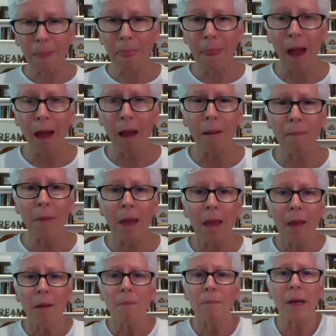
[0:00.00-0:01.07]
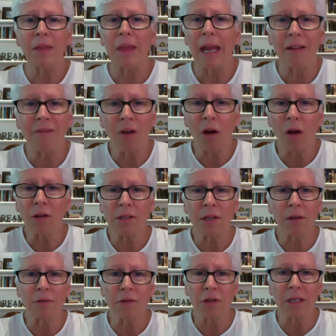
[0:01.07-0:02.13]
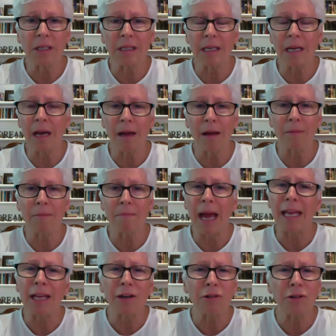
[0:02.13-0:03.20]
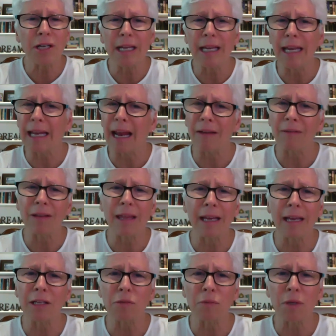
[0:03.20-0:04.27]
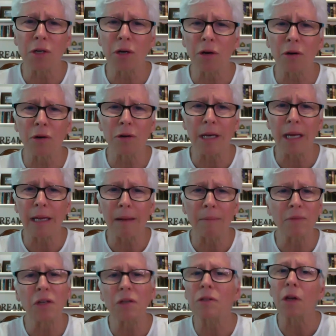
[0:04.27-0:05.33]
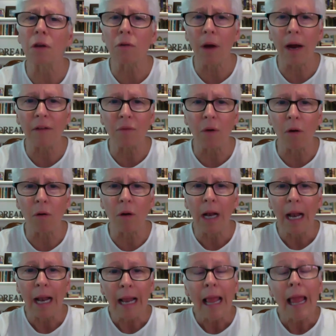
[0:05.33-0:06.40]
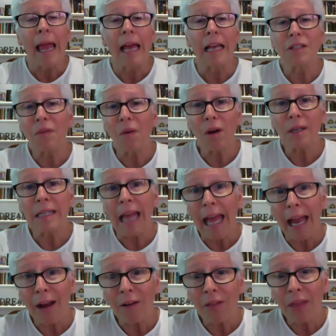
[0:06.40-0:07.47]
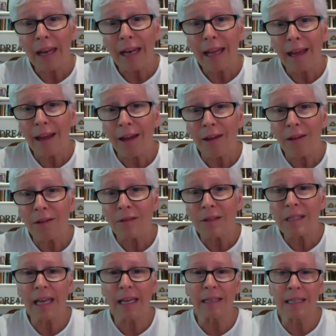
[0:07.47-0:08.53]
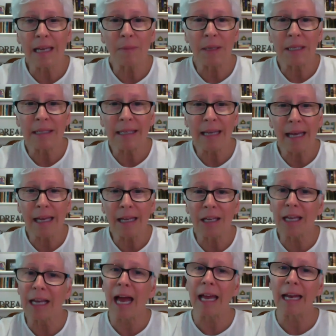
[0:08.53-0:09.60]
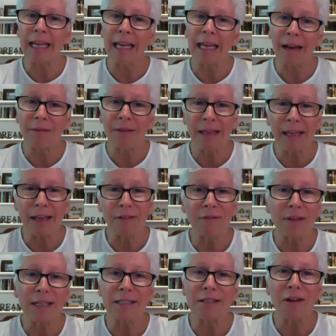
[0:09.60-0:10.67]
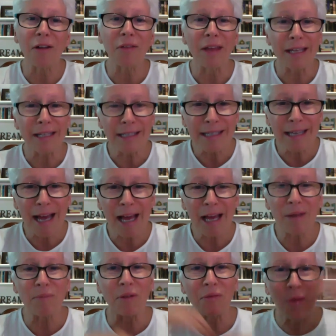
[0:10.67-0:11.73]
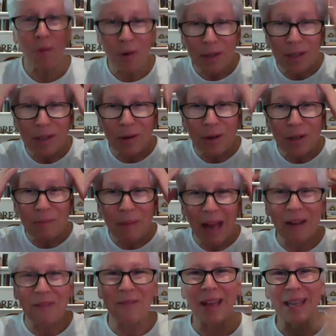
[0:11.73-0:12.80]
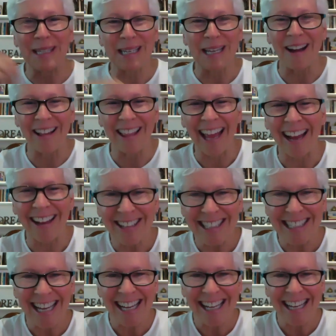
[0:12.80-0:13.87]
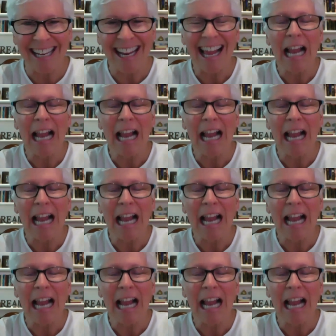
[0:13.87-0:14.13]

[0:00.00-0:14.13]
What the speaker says: um, but that I've also just, my energy and everything is returned, and I'm just so grateful. As far as the hair thinning goes, as Debbie said, you got to get everything fixed on the inside before it starts manifesting on the outside.